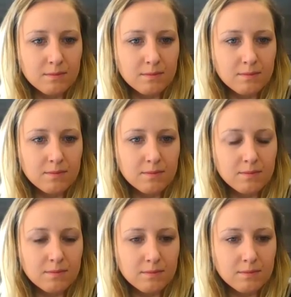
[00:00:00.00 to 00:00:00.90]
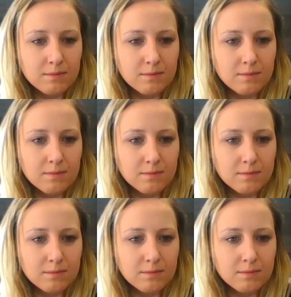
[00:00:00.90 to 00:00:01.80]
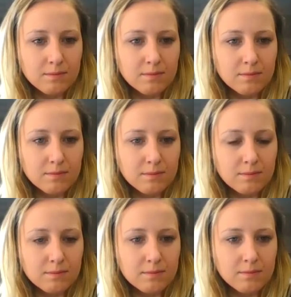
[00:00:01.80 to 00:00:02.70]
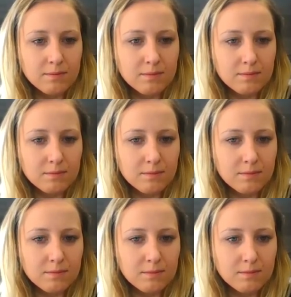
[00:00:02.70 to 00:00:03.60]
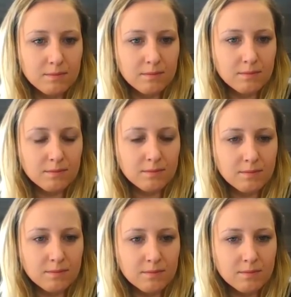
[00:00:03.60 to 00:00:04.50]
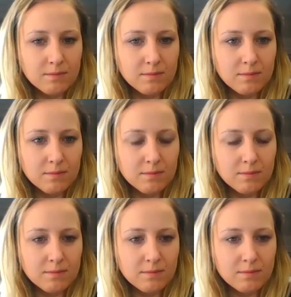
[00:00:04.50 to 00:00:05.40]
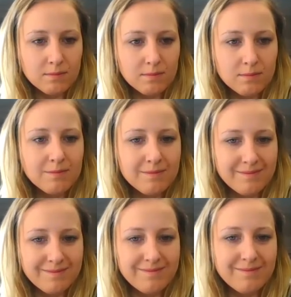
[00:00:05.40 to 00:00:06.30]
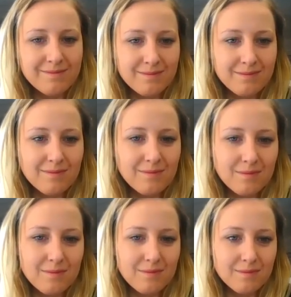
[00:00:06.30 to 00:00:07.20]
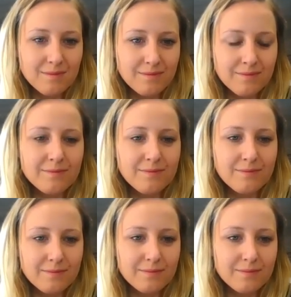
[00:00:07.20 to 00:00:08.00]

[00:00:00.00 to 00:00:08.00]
(silent)